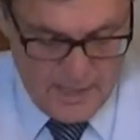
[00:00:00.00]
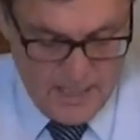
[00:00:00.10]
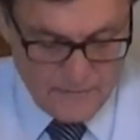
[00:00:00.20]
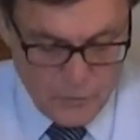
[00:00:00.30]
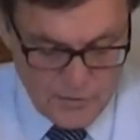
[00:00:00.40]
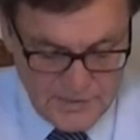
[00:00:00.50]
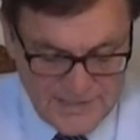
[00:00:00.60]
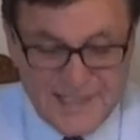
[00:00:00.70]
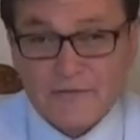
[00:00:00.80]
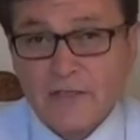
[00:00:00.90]
Of course,
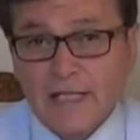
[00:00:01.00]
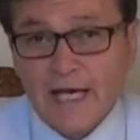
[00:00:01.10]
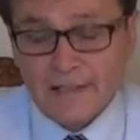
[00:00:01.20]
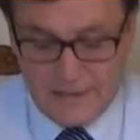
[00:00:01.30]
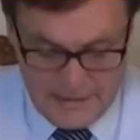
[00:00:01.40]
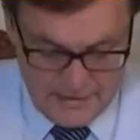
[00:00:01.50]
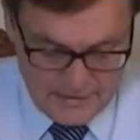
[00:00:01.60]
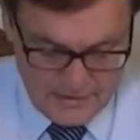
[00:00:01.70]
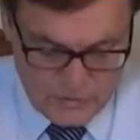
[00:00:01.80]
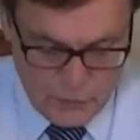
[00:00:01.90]
it's never likely
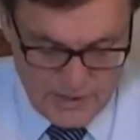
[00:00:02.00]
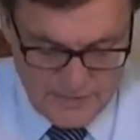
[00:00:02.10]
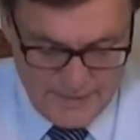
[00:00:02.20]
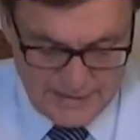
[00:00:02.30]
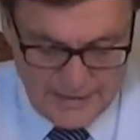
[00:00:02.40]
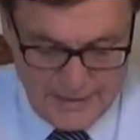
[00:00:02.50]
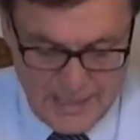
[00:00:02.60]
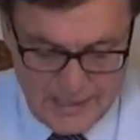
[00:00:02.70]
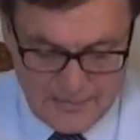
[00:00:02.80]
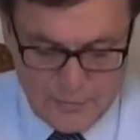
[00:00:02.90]
to expect that an
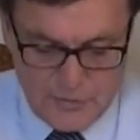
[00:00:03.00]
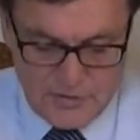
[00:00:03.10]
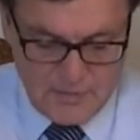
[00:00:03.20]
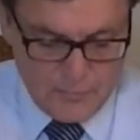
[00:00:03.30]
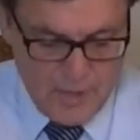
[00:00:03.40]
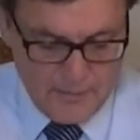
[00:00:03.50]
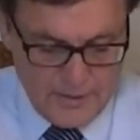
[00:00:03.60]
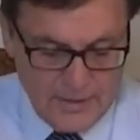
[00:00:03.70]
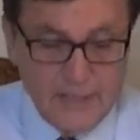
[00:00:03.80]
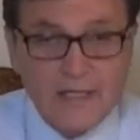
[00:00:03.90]
income producing
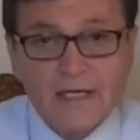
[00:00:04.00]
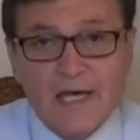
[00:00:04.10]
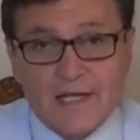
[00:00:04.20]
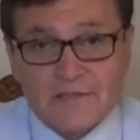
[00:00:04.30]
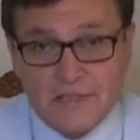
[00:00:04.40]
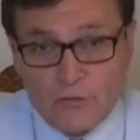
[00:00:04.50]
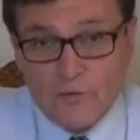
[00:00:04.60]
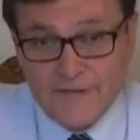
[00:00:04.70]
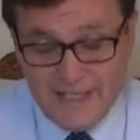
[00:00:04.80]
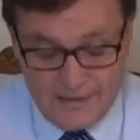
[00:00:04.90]
property has
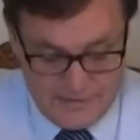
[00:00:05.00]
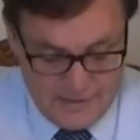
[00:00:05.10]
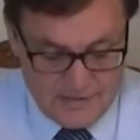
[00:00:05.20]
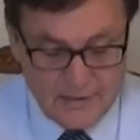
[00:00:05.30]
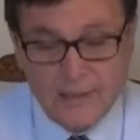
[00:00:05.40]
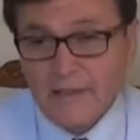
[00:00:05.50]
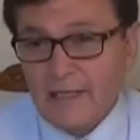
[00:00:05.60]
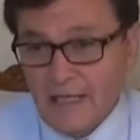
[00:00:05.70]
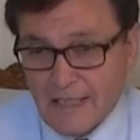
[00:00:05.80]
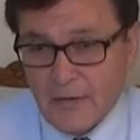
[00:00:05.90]
0 vacancies.
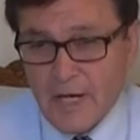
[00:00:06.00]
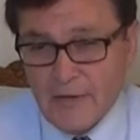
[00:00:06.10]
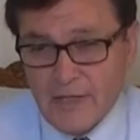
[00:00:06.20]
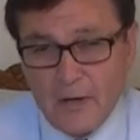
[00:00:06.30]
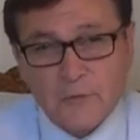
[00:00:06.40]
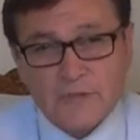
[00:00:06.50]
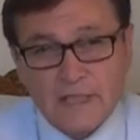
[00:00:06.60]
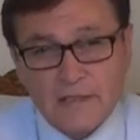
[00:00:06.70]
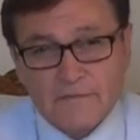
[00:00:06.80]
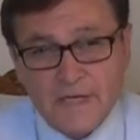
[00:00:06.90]
In our area, I would
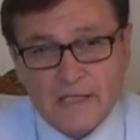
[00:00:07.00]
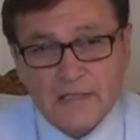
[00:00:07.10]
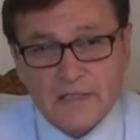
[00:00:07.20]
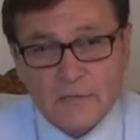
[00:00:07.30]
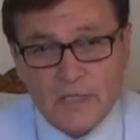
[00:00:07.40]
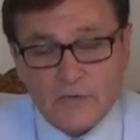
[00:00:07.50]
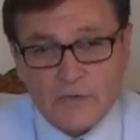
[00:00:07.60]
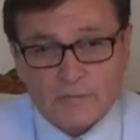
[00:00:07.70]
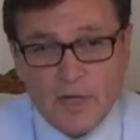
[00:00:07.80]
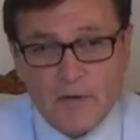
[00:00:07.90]
say the vacancy ratio
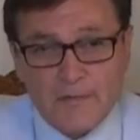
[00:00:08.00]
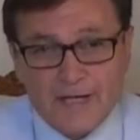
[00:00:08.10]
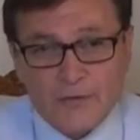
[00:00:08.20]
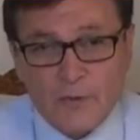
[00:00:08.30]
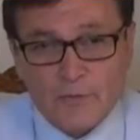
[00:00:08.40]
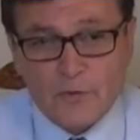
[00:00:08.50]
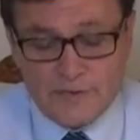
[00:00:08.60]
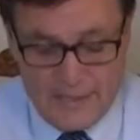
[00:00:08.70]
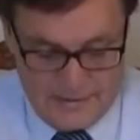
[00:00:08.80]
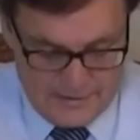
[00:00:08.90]
is probably about
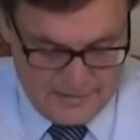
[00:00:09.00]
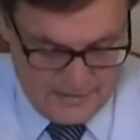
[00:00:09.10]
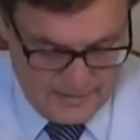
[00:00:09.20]
3%.